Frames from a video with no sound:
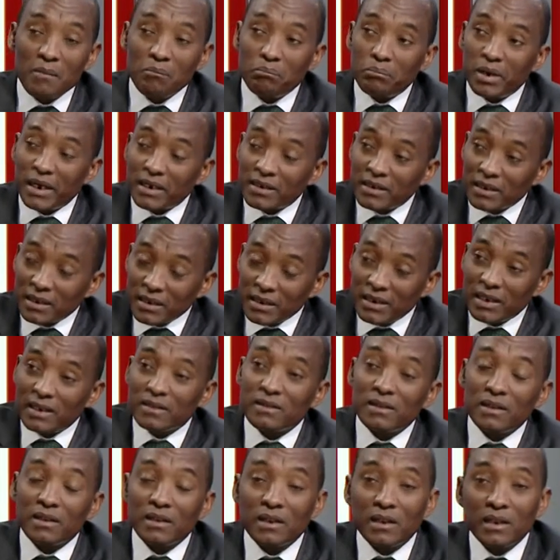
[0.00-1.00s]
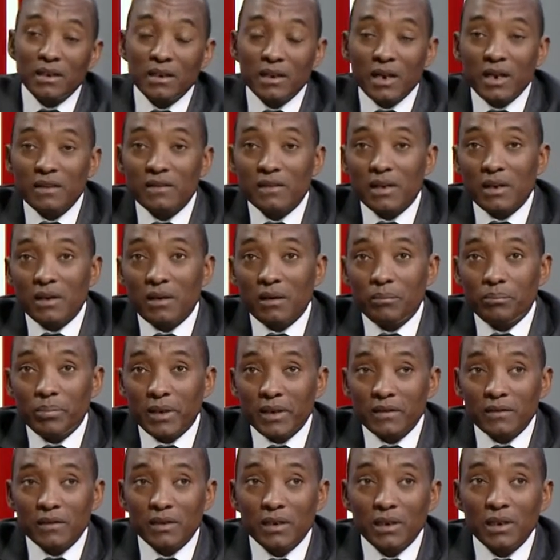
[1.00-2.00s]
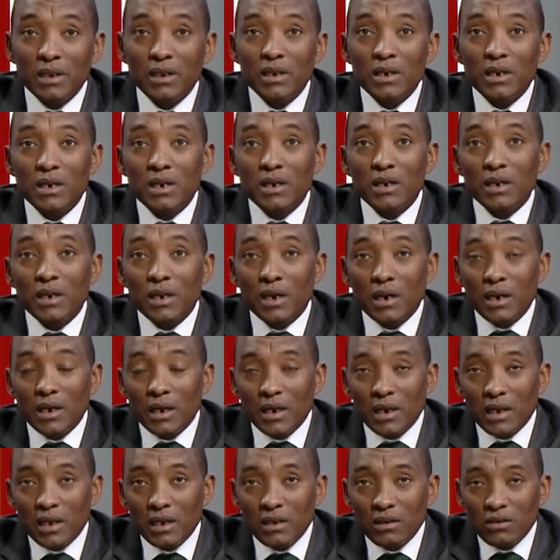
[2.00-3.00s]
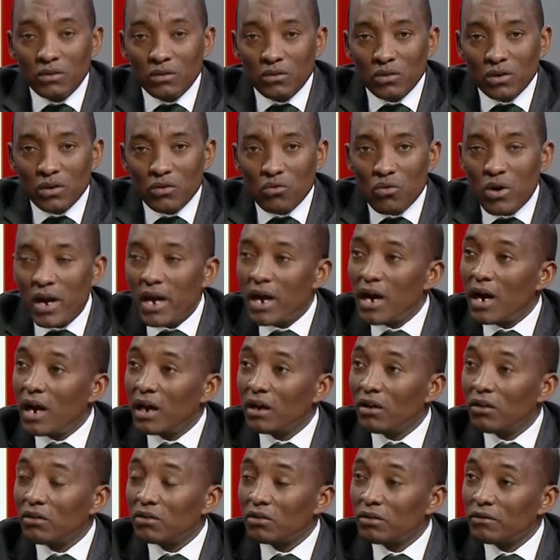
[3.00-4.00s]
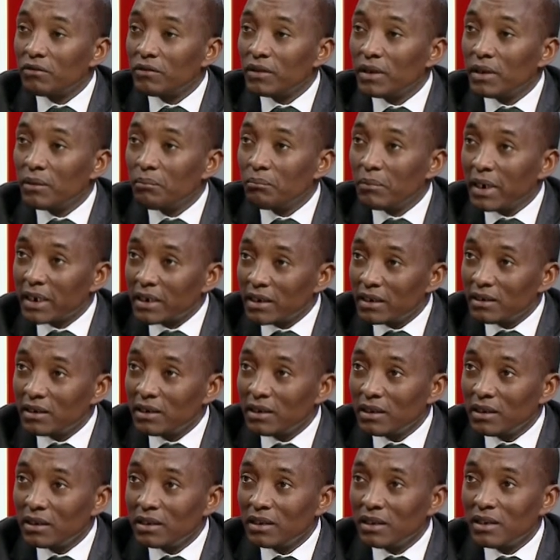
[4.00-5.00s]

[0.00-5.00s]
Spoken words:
But yes, it has the capacity. It will require a lot of marketing.